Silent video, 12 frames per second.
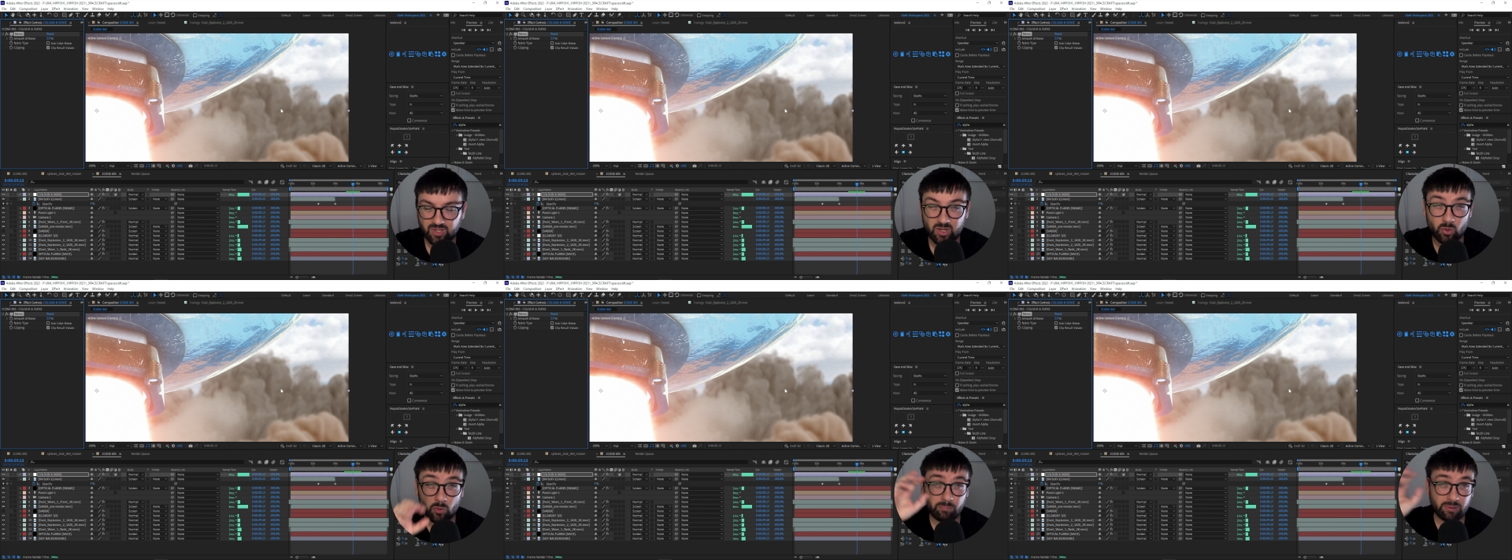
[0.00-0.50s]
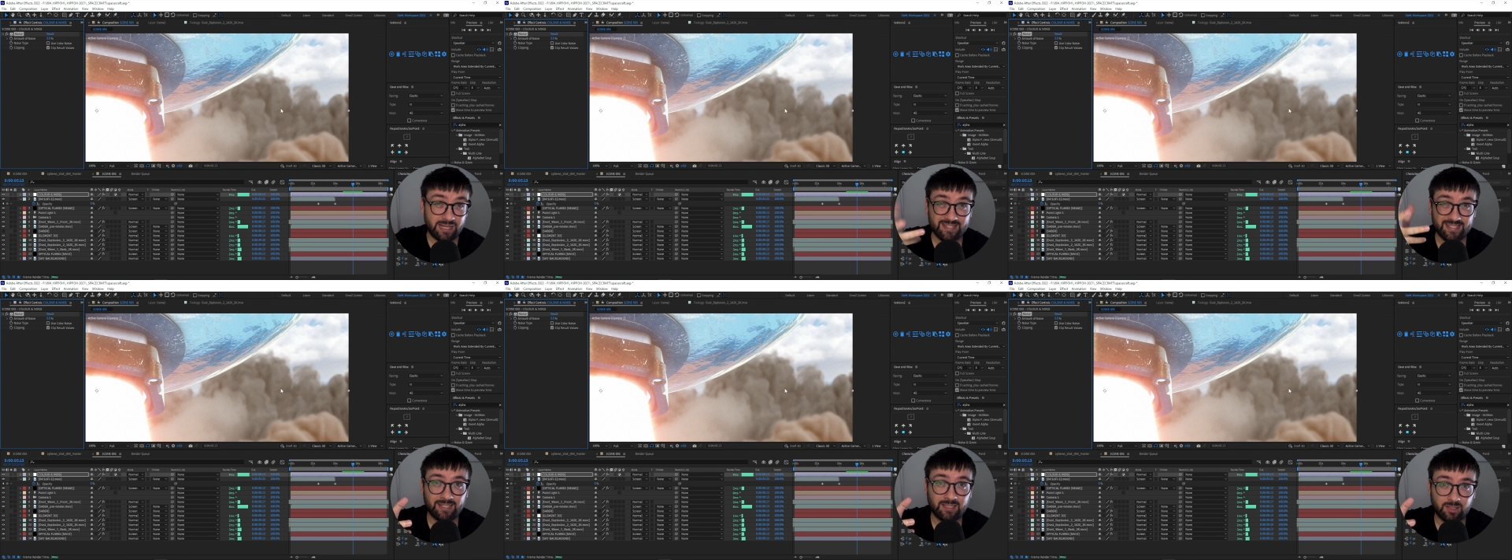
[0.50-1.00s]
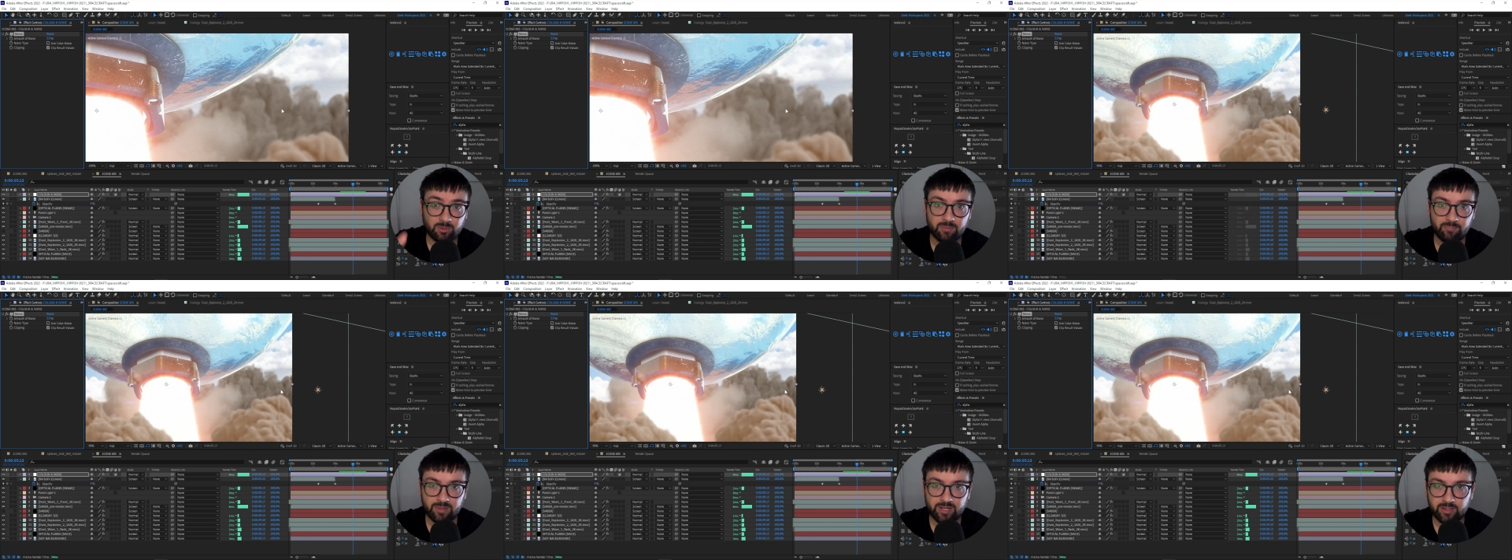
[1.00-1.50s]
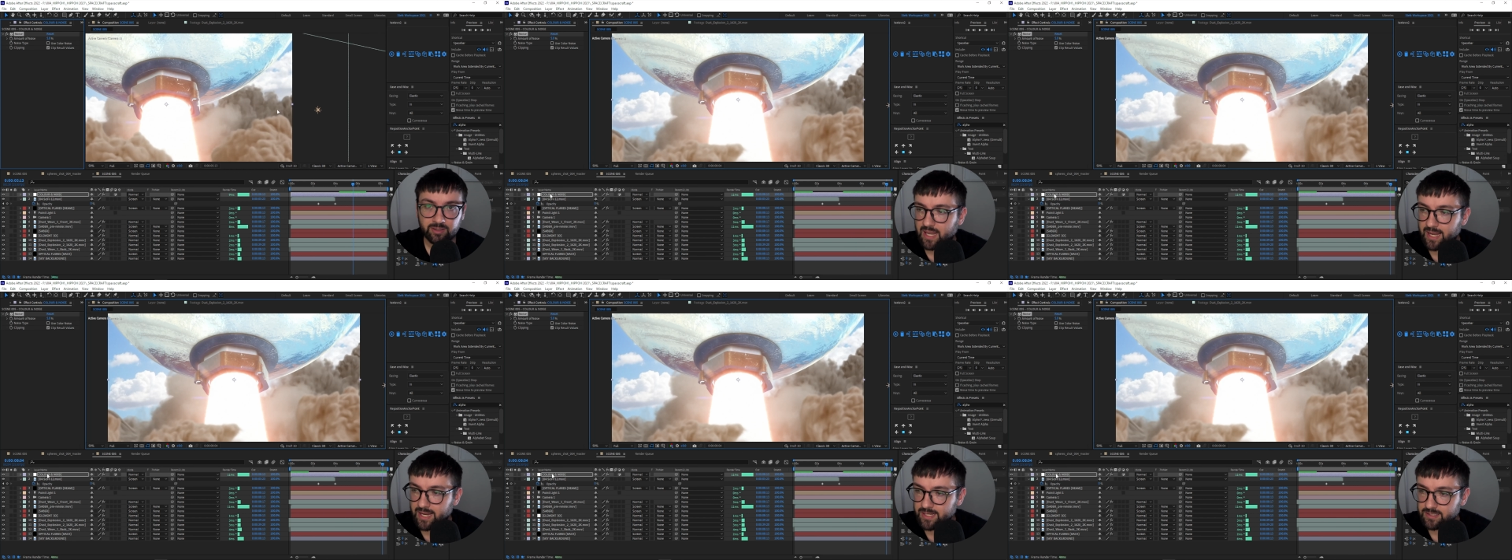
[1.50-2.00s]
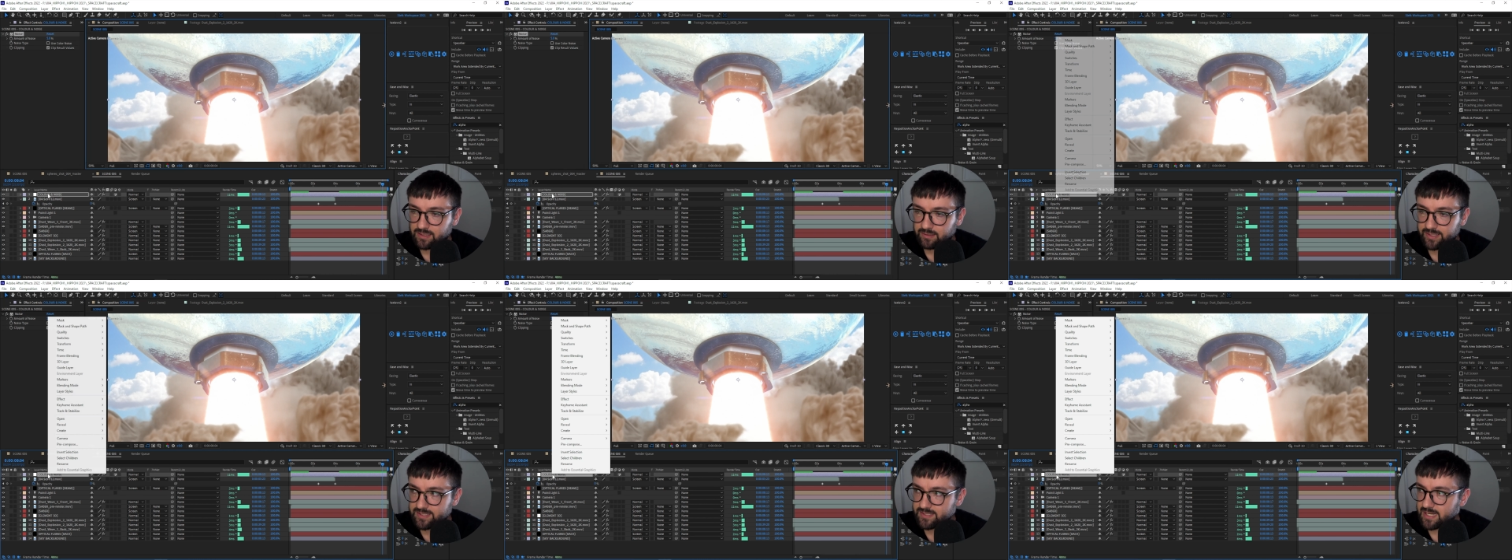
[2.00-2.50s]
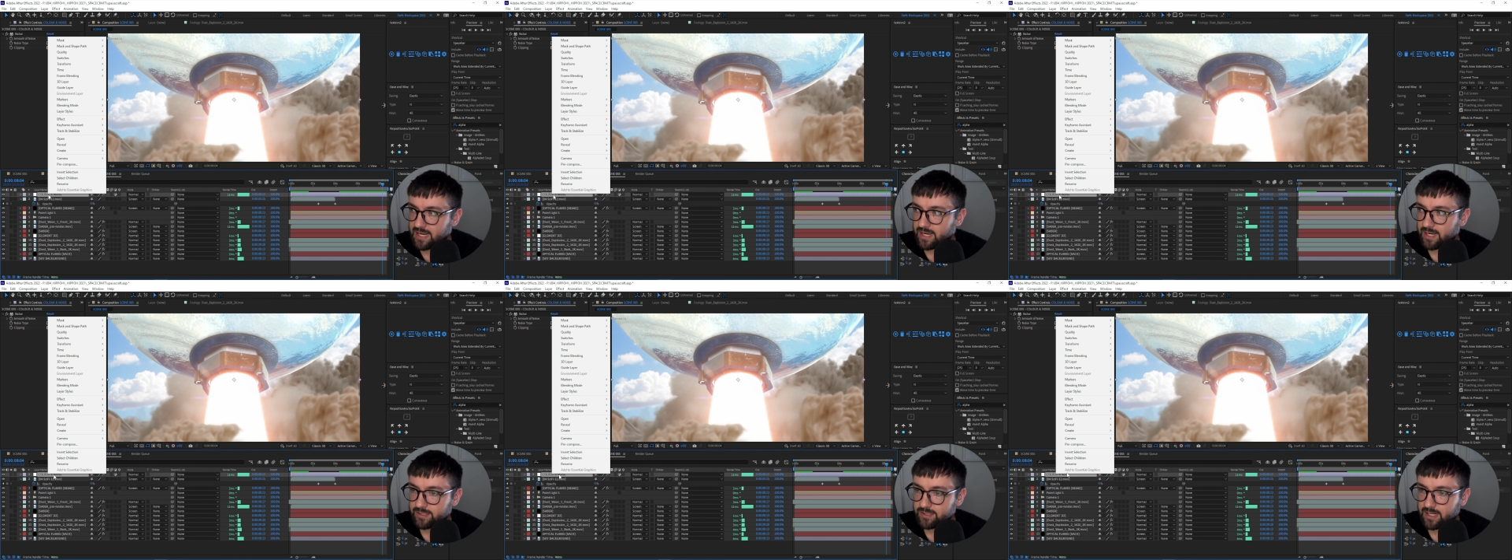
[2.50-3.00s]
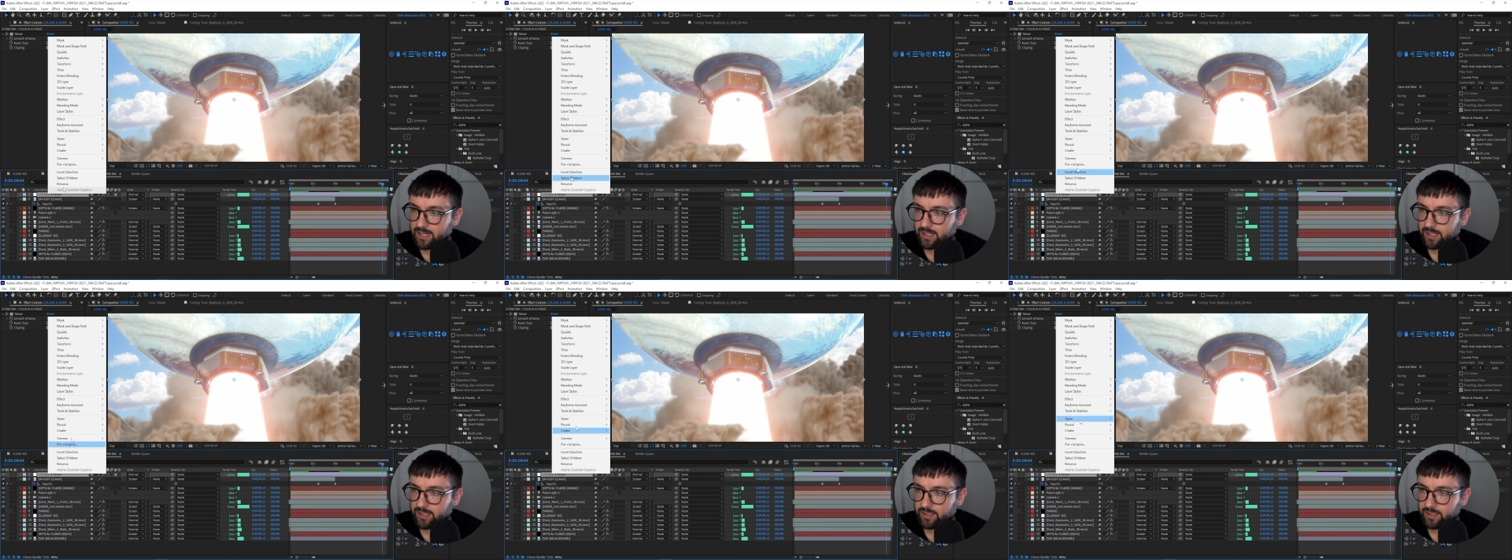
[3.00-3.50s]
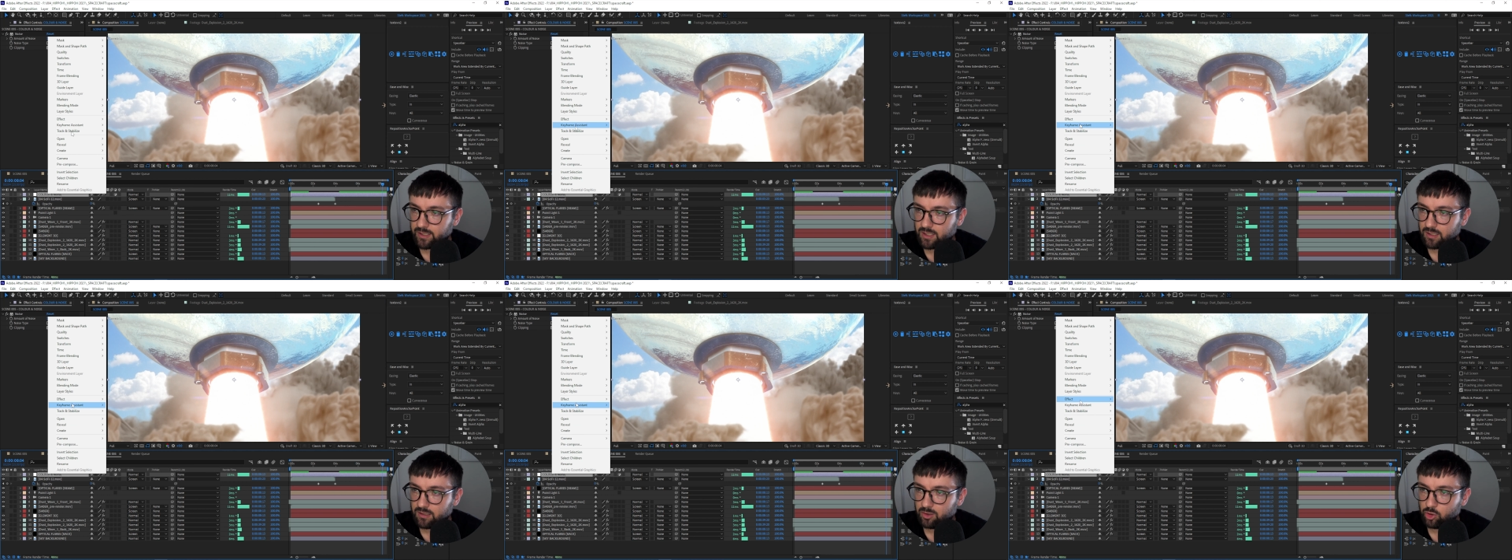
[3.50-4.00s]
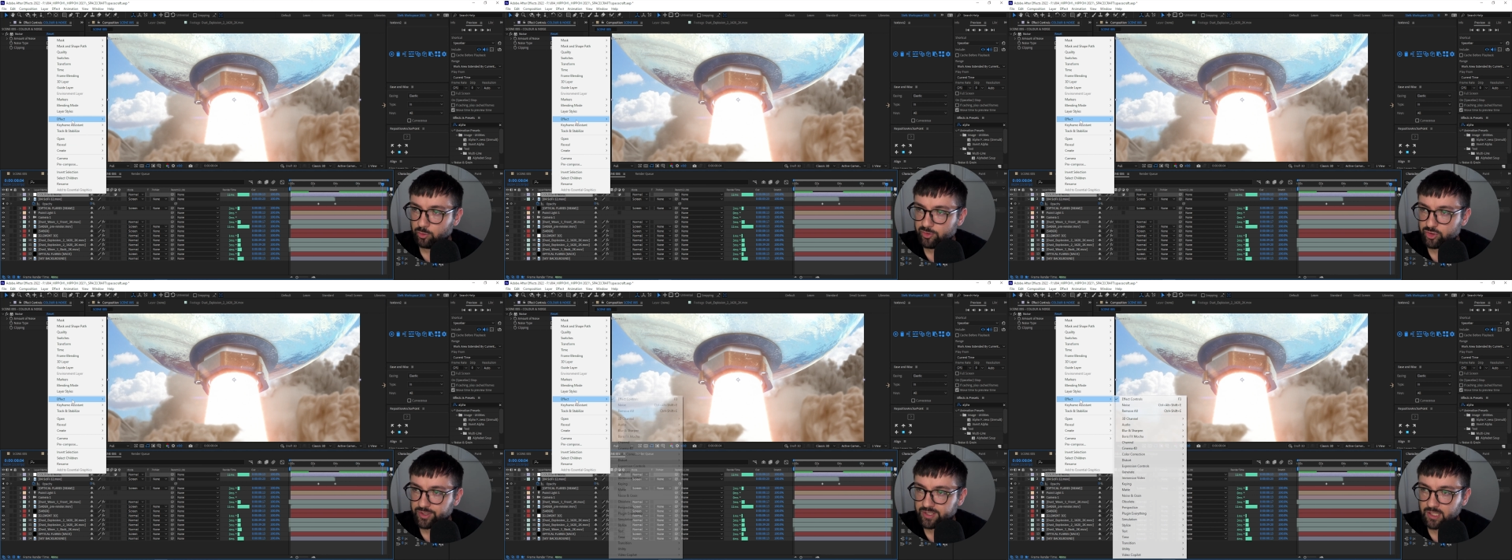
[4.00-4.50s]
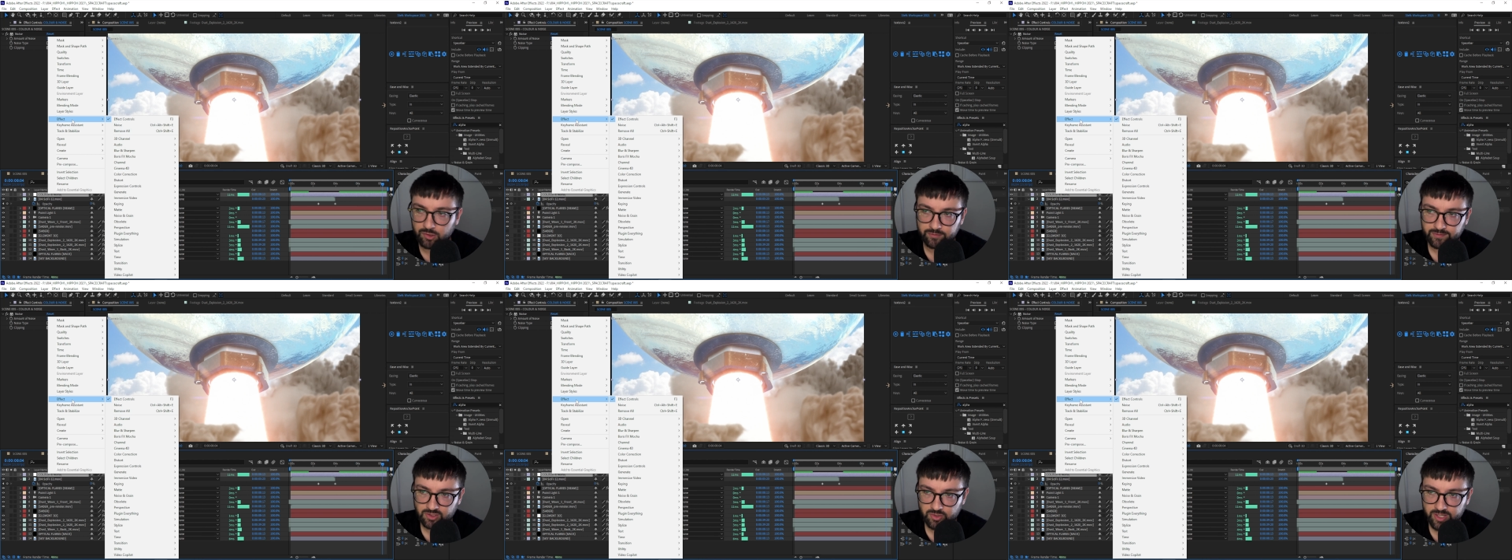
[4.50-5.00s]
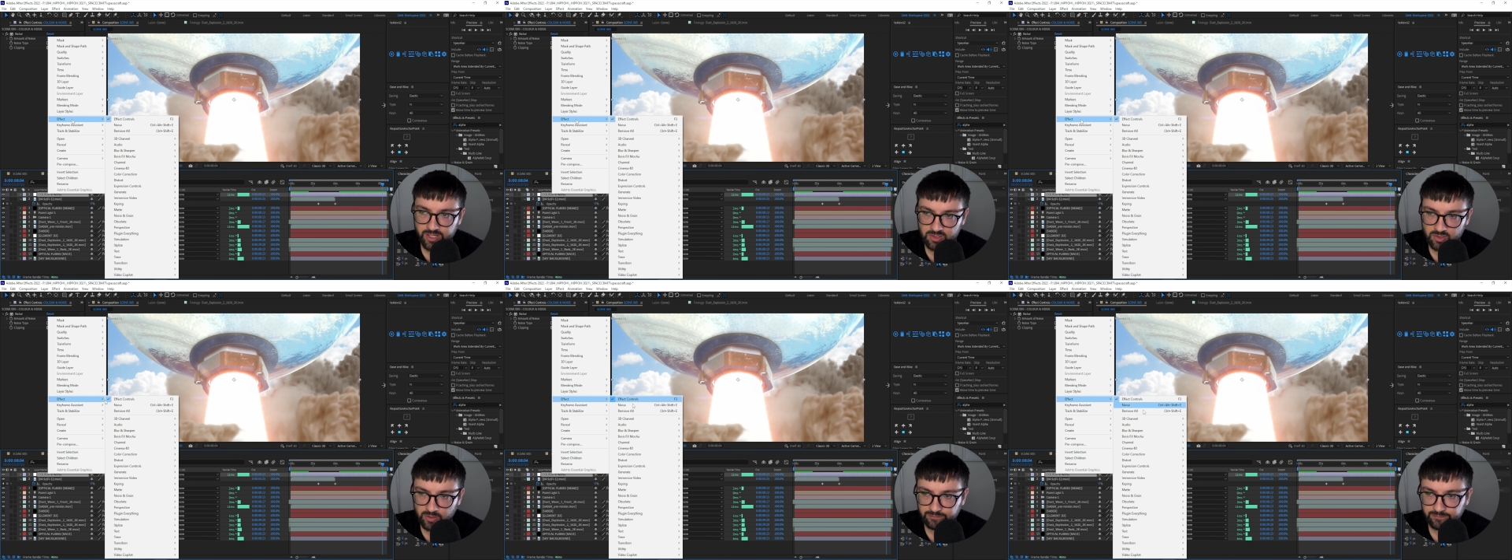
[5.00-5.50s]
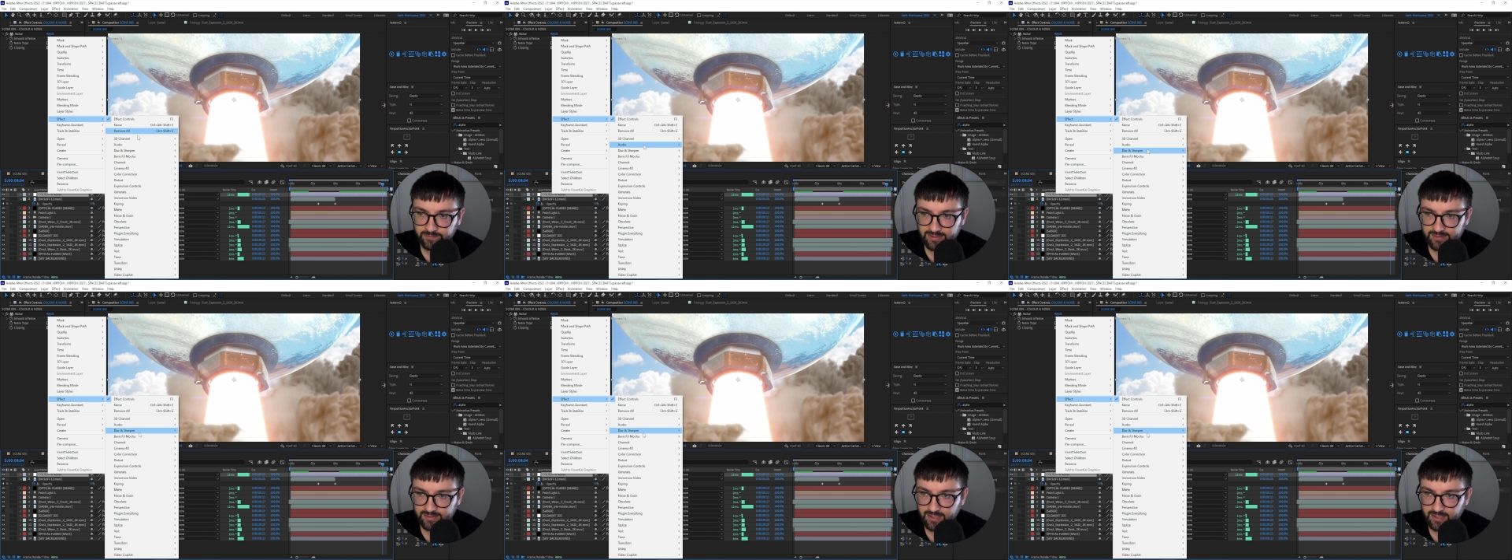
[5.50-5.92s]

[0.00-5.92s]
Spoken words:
It all blends it in a little bit better. And let's add a lumetri color effect on there. So effect,